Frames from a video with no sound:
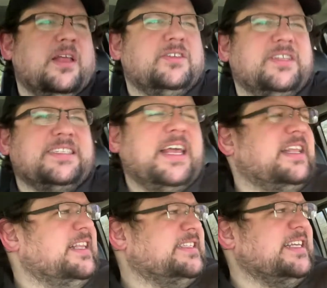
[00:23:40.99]
So
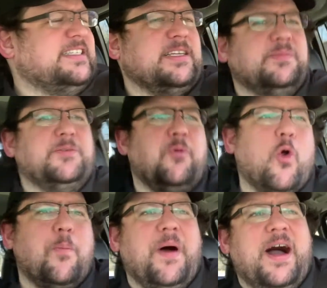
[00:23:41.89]
let's get some
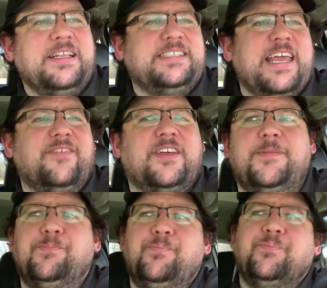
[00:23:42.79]
support behind David.
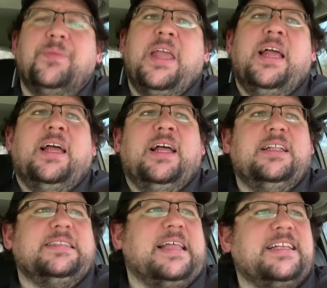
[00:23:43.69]

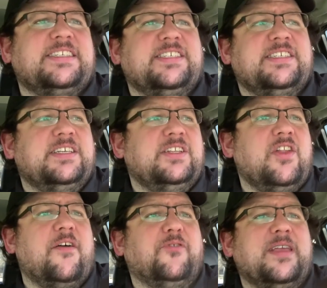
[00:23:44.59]
Let's
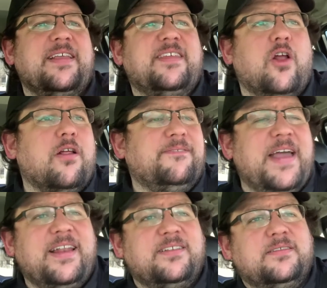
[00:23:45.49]
not forget that our
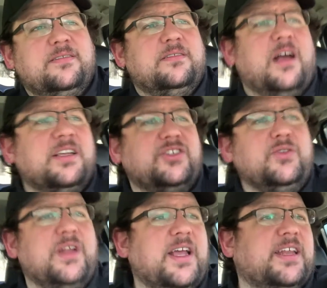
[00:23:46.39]
event, Us
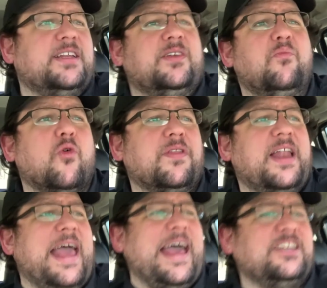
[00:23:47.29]
United, More Than
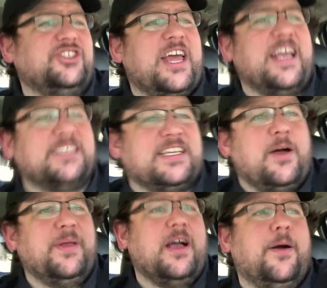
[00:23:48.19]
a Hashtag, is
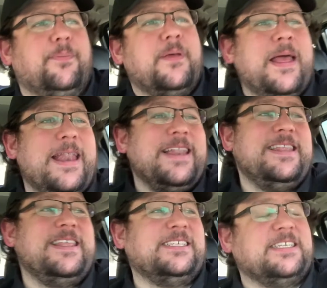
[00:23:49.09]
coming up
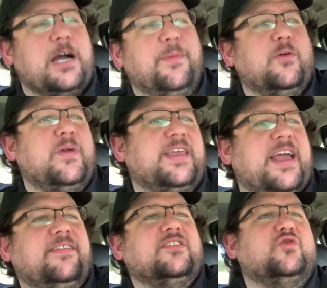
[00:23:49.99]
this coming
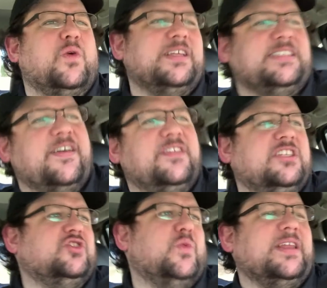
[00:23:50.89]
weekend, the 27th
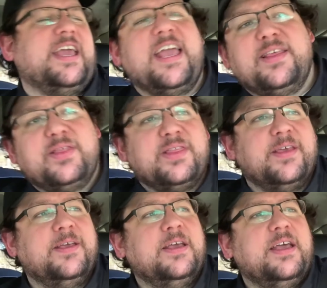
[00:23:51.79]
and
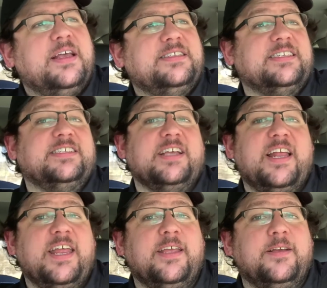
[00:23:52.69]
28th. It's
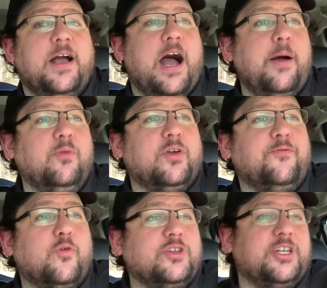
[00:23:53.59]
exciting. I'm looking
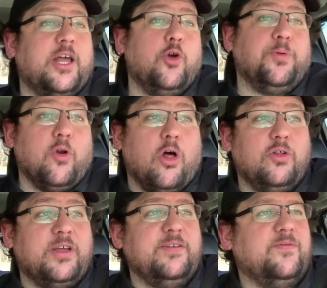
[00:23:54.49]
forward to it. I hope you're all
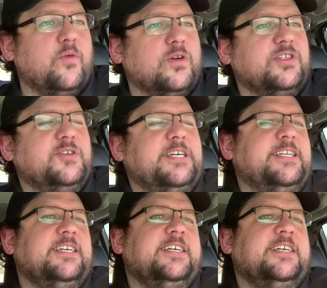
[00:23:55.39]
looking forward to it.